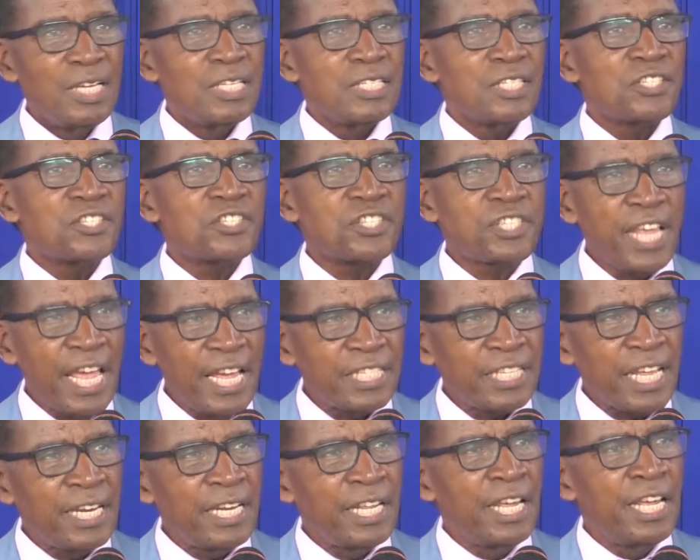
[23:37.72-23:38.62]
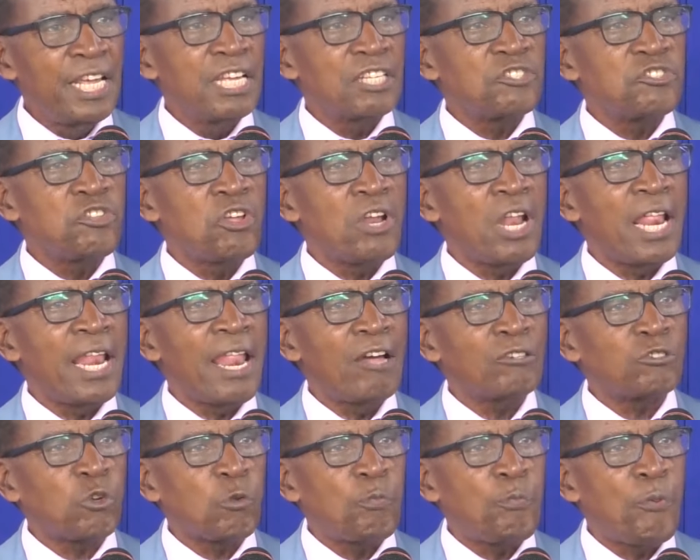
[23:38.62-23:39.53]
Satan is not
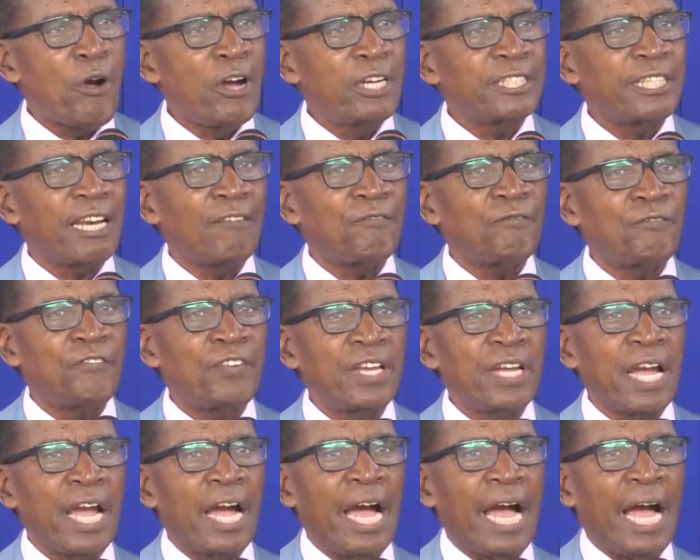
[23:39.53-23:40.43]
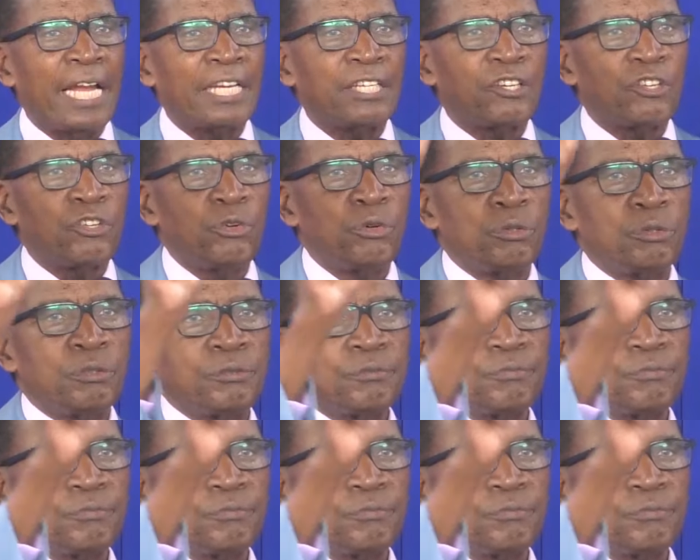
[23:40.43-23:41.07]
allowed to point a finger at you.